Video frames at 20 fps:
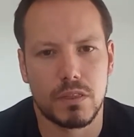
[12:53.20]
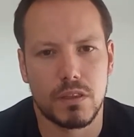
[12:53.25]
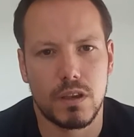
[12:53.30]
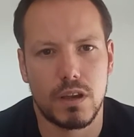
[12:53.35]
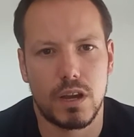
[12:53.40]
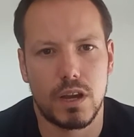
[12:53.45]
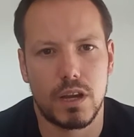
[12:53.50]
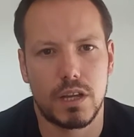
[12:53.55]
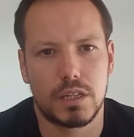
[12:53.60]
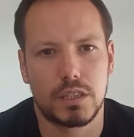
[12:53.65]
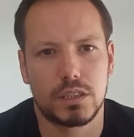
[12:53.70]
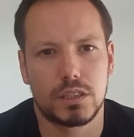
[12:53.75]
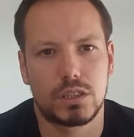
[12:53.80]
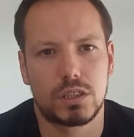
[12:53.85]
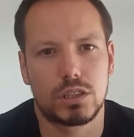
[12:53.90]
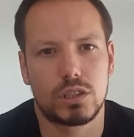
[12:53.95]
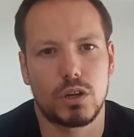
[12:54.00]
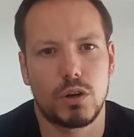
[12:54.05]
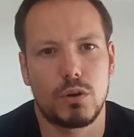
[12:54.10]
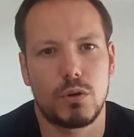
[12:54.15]
And
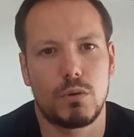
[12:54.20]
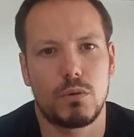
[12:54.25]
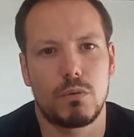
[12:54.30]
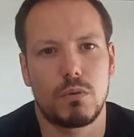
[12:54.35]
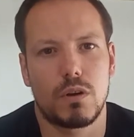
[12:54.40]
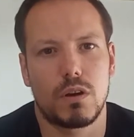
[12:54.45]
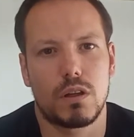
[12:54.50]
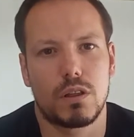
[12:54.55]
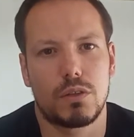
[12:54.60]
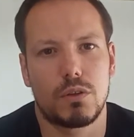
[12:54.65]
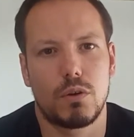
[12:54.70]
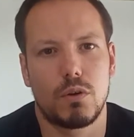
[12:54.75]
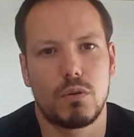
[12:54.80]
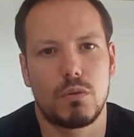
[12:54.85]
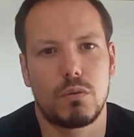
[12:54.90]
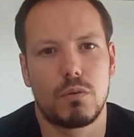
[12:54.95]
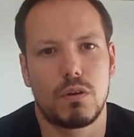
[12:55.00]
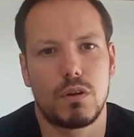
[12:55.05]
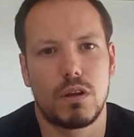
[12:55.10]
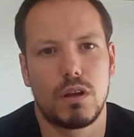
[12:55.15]
so I thought,
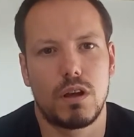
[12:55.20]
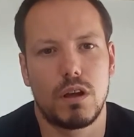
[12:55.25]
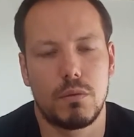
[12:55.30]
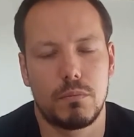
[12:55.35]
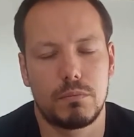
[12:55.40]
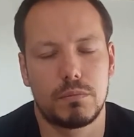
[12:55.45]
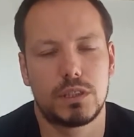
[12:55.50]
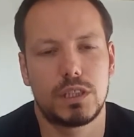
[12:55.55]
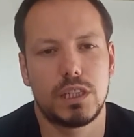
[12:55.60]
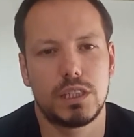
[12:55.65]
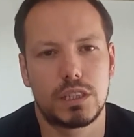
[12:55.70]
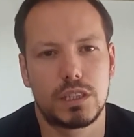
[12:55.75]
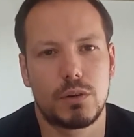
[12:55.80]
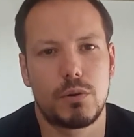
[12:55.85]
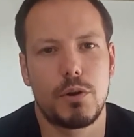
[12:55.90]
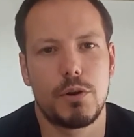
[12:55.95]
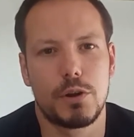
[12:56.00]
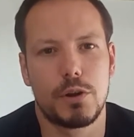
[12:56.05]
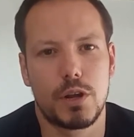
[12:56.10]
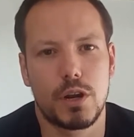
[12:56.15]
since
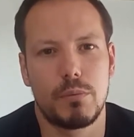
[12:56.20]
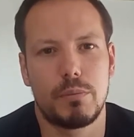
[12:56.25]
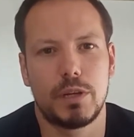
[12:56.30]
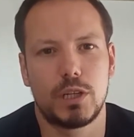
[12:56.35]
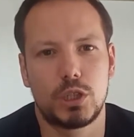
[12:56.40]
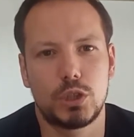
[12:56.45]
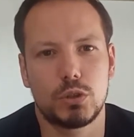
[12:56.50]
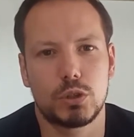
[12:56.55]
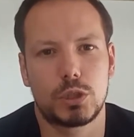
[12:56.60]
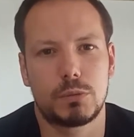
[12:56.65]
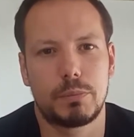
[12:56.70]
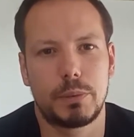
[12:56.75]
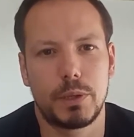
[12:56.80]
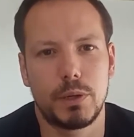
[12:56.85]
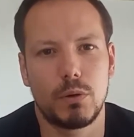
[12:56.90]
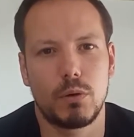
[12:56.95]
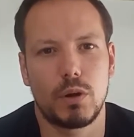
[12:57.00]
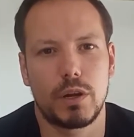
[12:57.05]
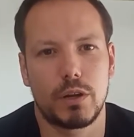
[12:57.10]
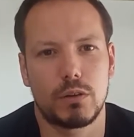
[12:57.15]
they're only going to be judged
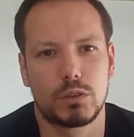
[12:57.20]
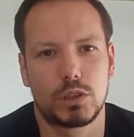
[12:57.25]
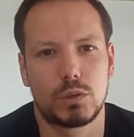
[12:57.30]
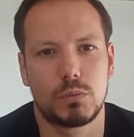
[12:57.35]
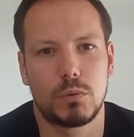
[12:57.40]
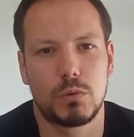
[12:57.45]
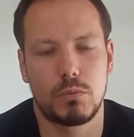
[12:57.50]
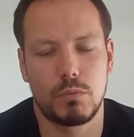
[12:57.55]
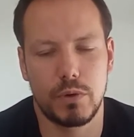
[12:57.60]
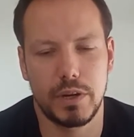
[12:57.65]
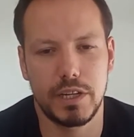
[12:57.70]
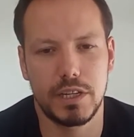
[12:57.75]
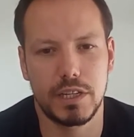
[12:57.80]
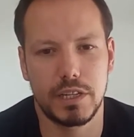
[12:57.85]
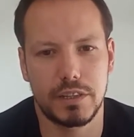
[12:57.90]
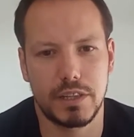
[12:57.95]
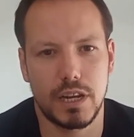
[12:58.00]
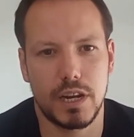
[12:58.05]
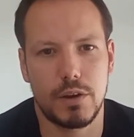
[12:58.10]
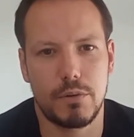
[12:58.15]
purely on someone
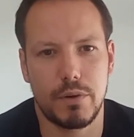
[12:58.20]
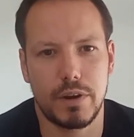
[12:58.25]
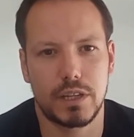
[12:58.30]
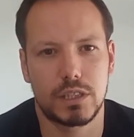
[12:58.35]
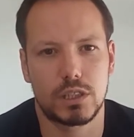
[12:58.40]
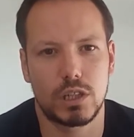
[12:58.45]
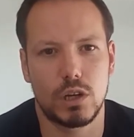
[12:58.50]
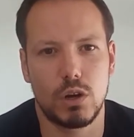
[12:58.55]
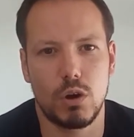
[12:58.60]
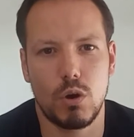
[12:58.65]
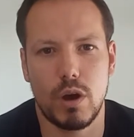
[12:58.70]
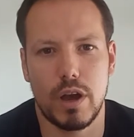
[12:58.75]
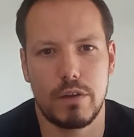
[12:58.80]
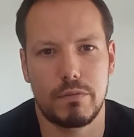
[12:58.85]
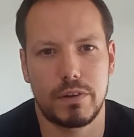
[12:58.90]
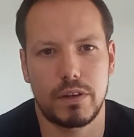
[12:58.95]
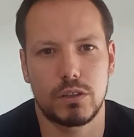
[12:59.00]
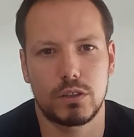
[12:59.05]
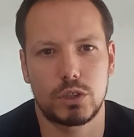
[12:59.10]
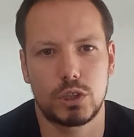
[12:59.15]
reading the lyrics and not
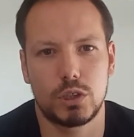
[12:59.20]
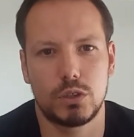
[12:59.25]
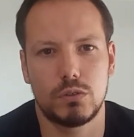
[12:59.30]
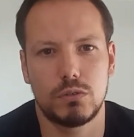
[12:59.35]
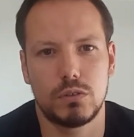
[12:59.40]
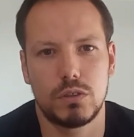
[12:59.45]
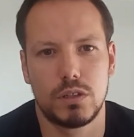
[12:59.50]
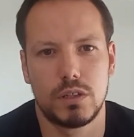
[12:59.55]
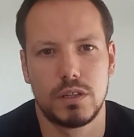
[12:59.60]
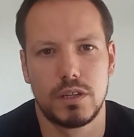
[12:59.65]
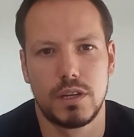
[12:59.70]
having a tune,